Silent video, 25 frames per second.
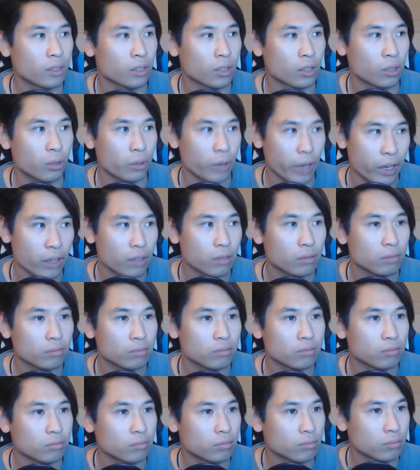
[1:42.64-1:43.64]
Great.
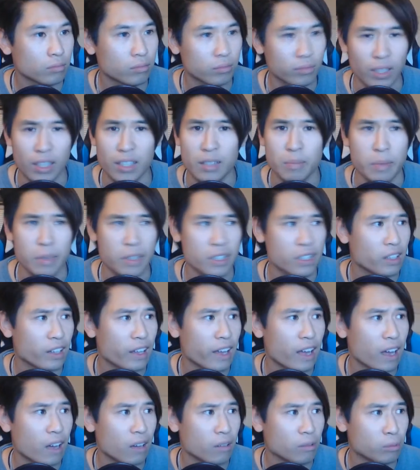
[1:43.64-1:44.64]
That's basically
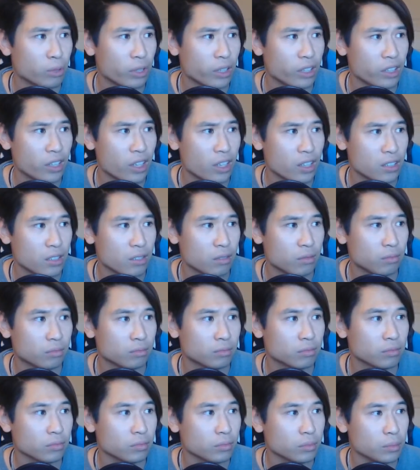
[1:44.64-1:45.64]
what it does.
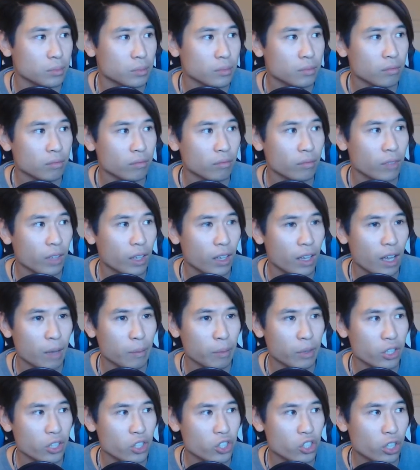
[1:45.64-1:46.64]

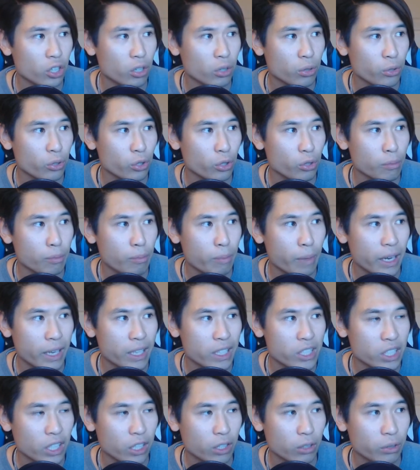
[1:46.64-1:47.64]
I'm gonna show you my
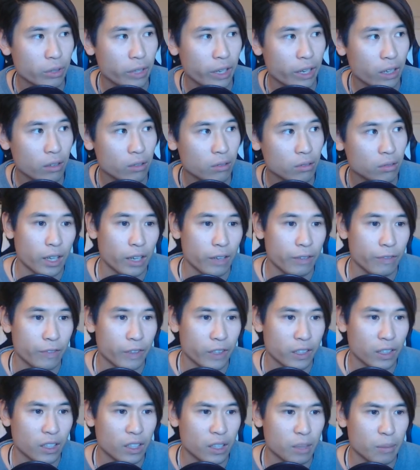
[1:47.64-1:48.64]
channel now. I
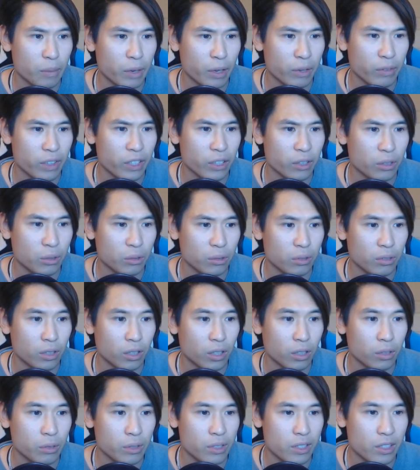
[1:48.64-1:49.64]
think my video
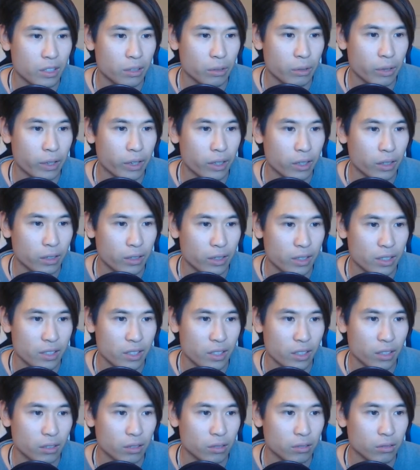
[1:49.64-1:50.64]
is still here,
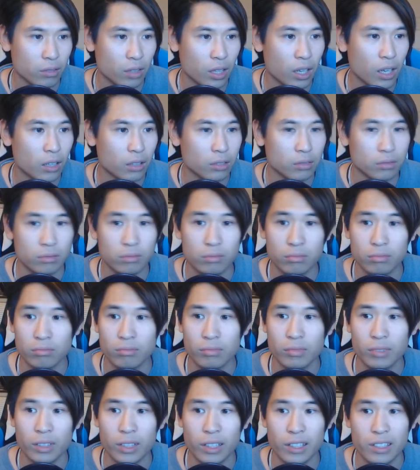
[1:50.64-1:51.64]
isn't it? Oh,
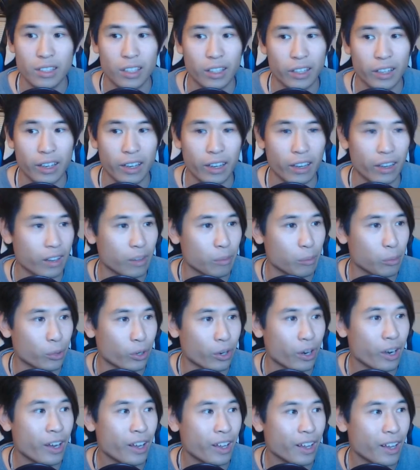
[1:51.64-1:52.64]
it's not here
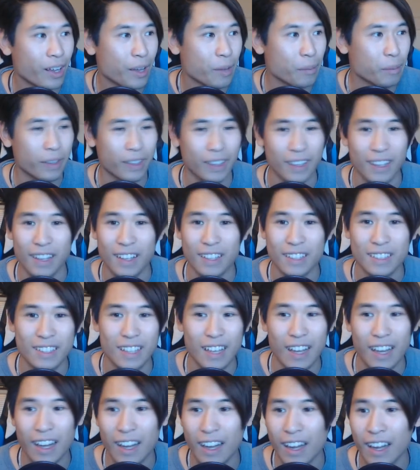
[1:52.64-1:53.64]
anymore because
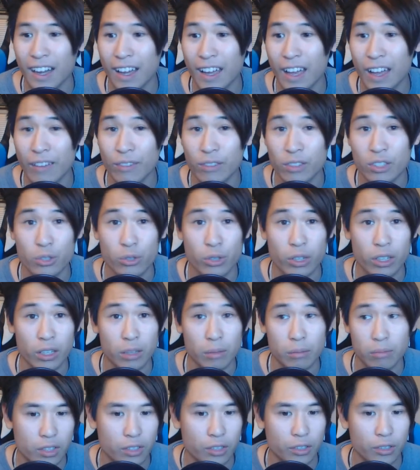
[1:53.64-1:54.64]
I haven't
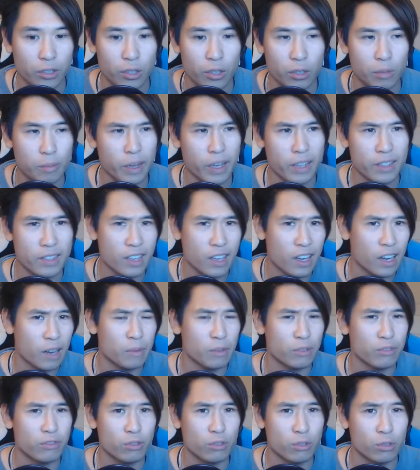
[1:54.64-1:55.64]
streamed. So by the time
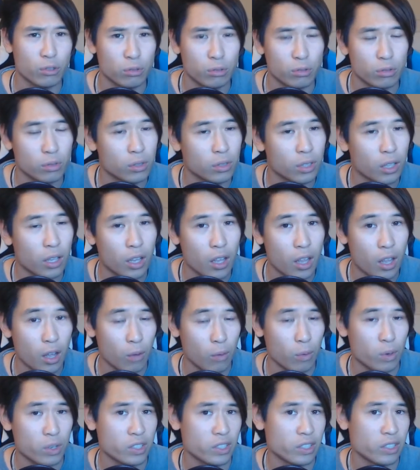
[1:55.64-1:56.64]
if you
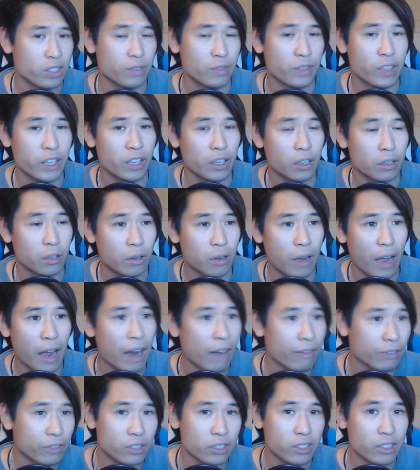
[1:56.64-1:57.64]
watch this video
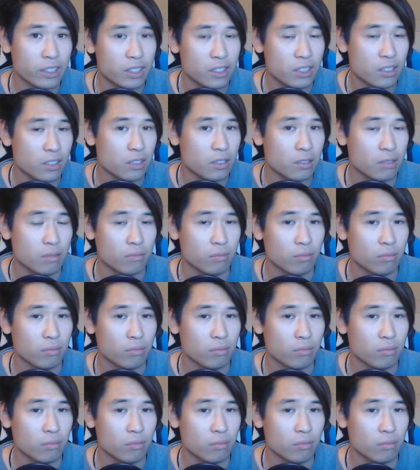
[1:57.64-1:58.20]
after this,